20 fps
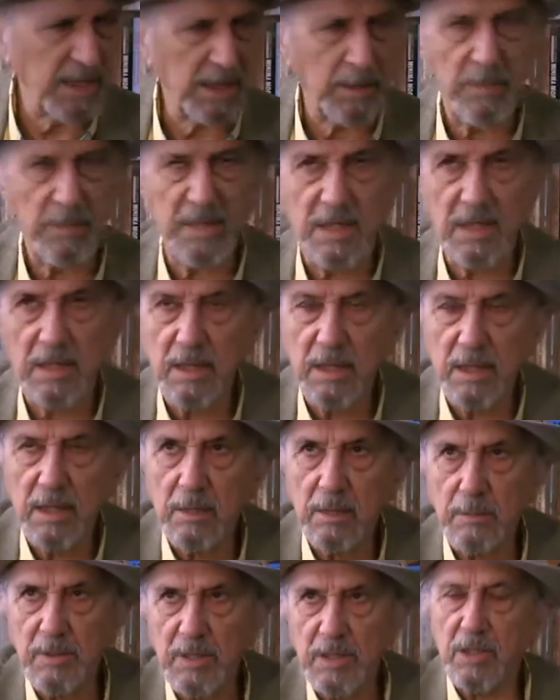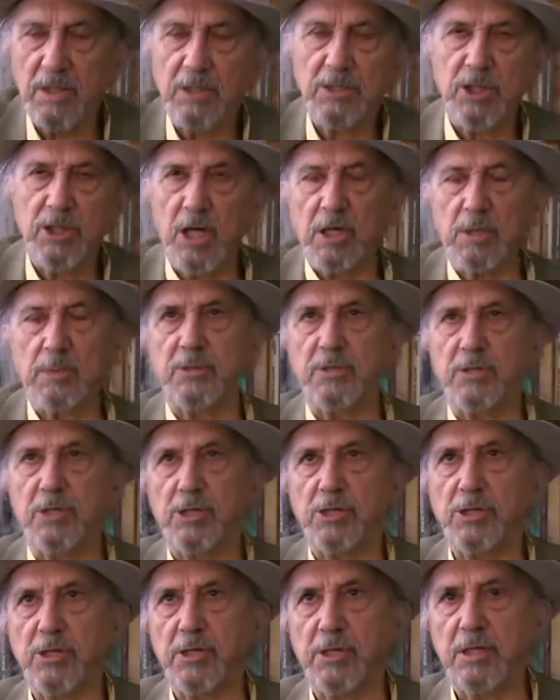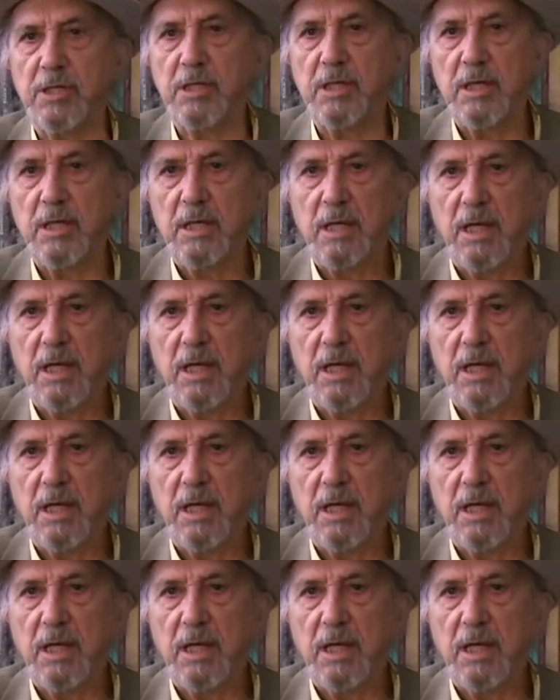it could be a juxtaposition.